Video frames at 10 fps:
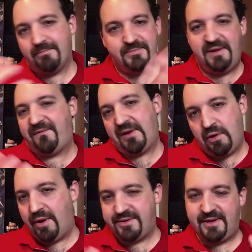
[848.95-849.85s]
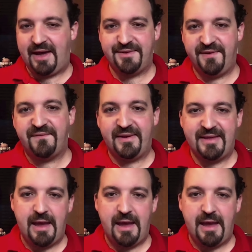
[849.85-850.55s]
in different OS it has different